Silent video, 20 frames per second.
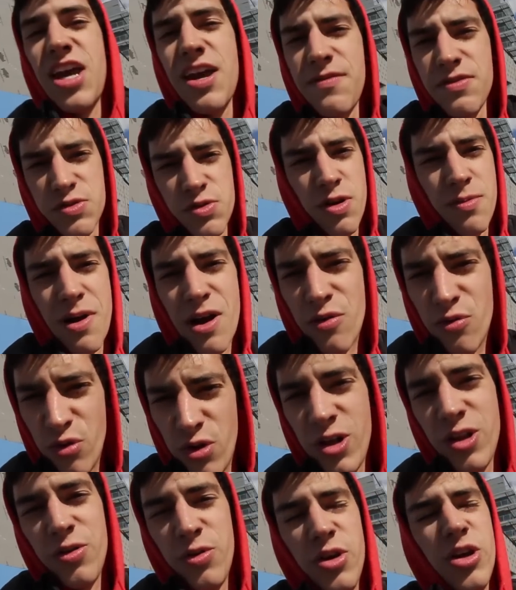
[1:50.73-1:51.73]
Dave is one of my
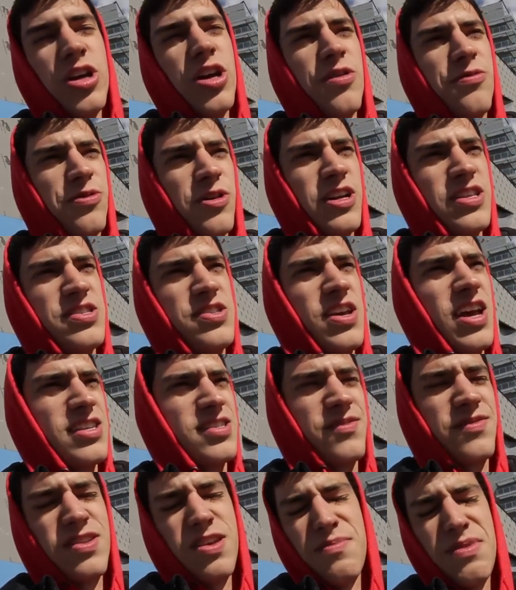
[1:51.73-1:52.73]
really, really good friends. You
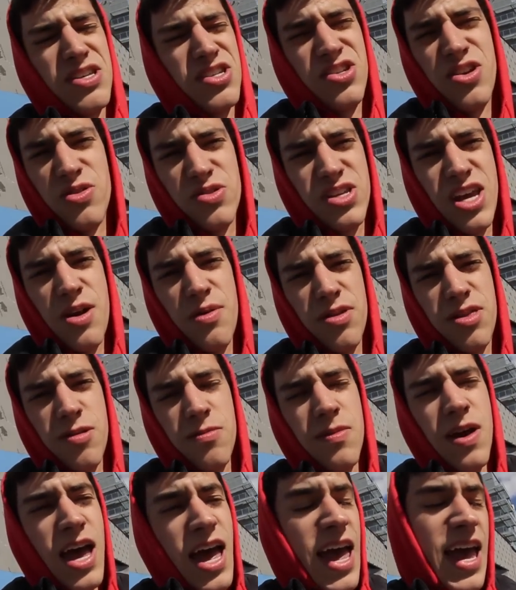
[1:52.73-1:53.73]
guys have seen me snow skate with
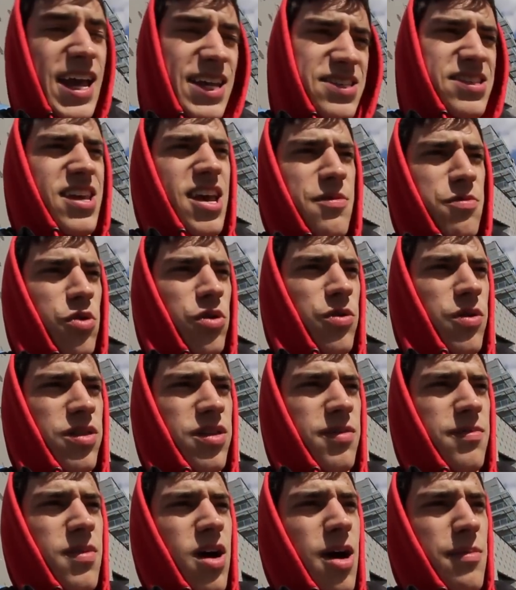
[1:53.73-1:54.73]
him and skateboard
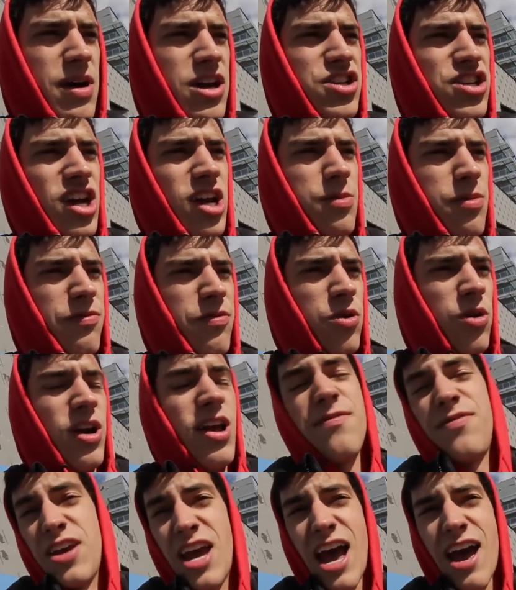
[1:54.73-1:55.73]
with him on my channel before.
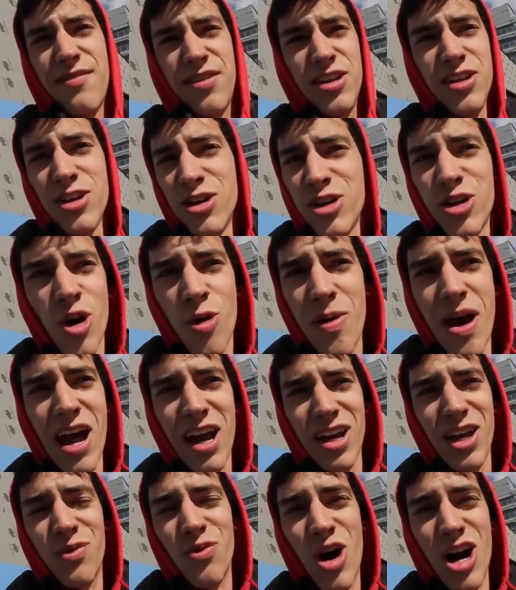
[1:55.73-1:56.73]
If you haven't, go
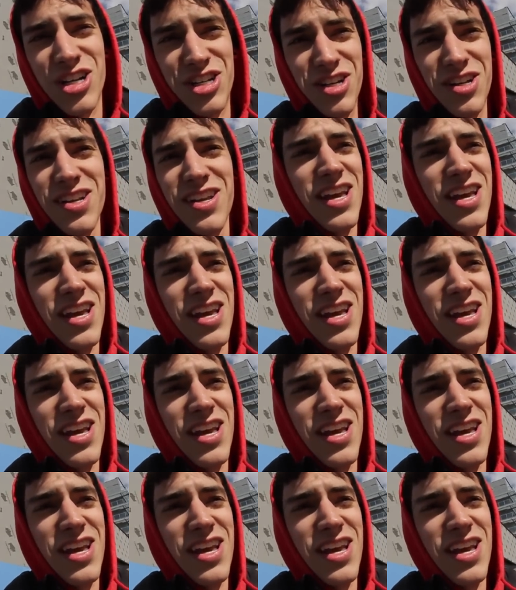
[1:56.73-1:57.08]
back and watch it.